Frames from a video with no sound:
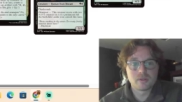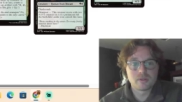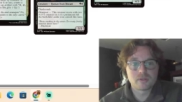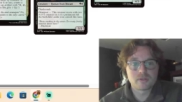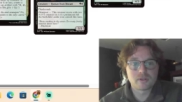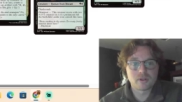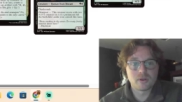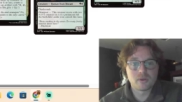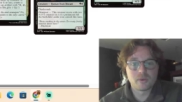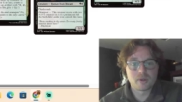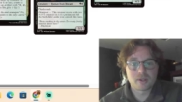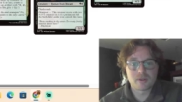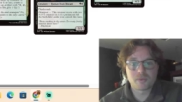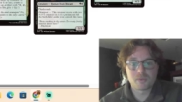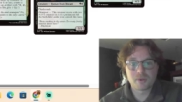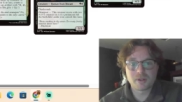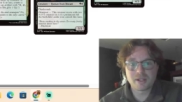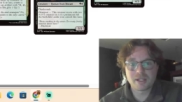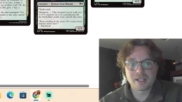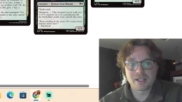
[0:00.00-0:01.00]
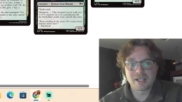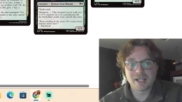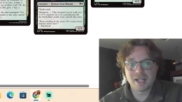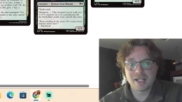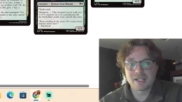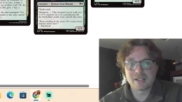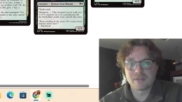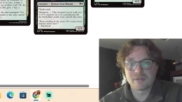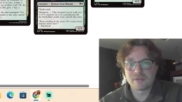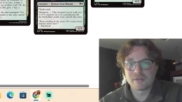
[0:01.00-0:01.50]
So it's really
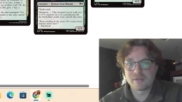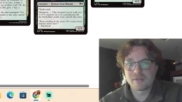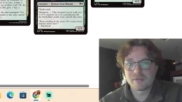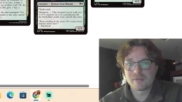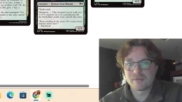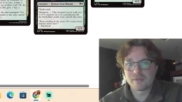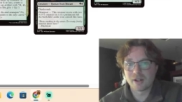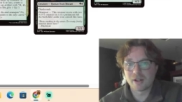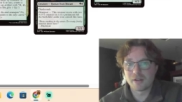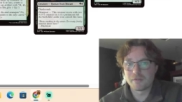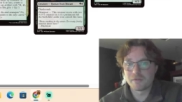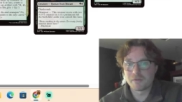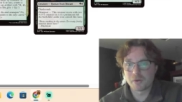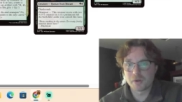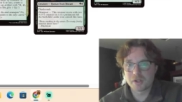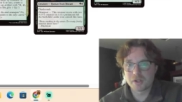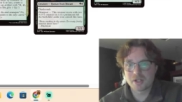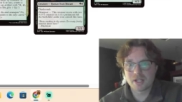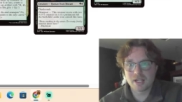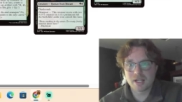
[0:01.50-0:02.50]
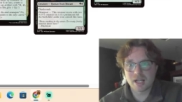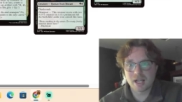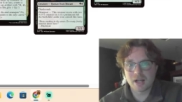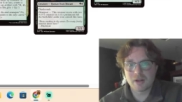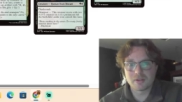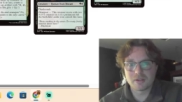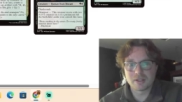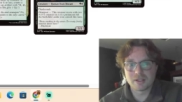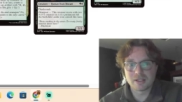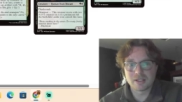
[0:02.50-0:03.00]
kind of unfortunate
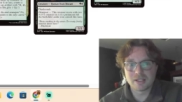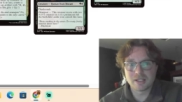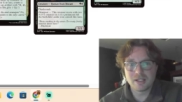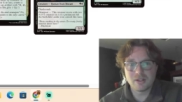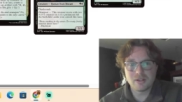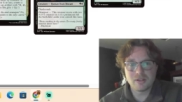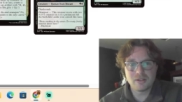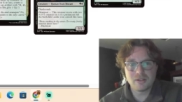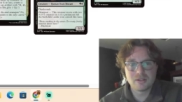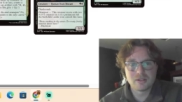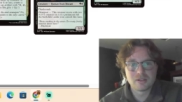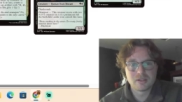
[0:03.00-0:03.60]
how little